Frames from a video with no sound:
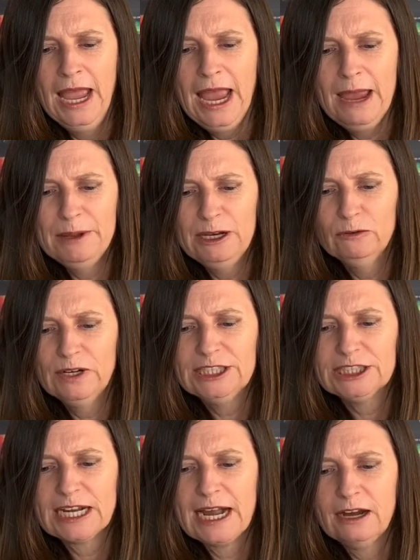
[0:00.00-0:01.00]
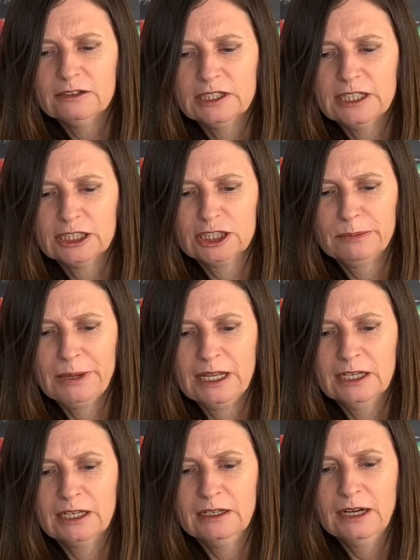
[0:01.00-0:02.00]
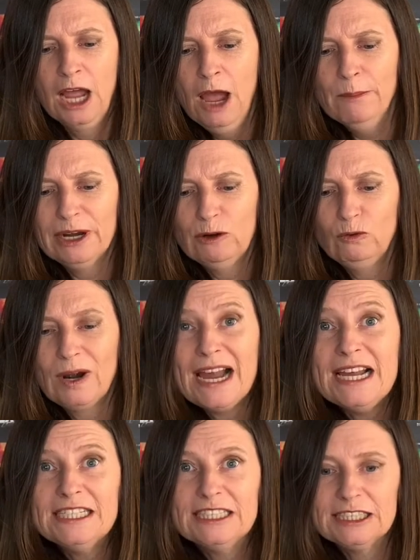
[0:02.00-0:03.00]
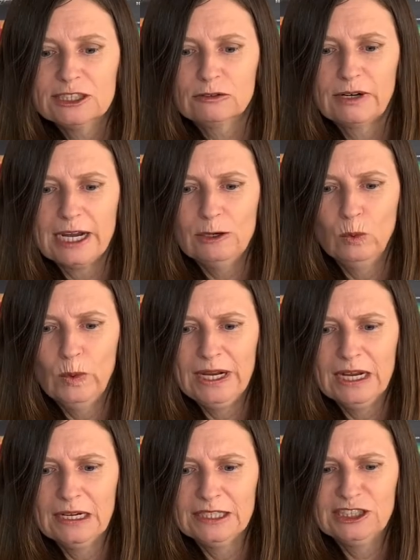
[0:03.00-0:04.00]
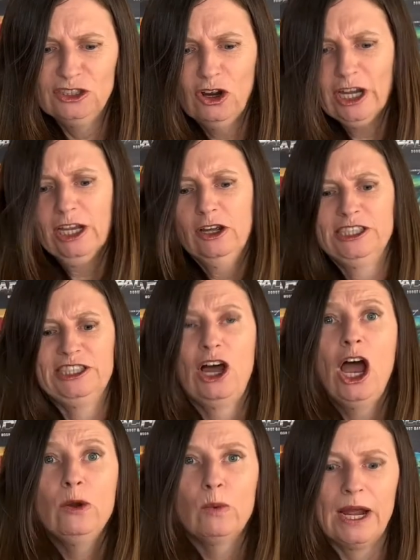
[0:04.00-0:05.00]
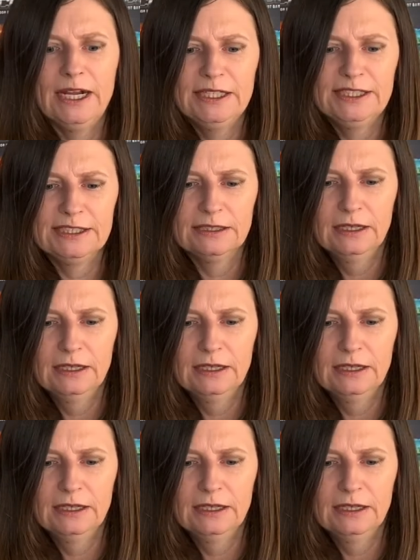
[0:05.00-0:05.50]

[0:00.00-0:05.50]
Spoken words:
Ebony reached out to touch the pelican, but it raised its great wings, knocking her sideways.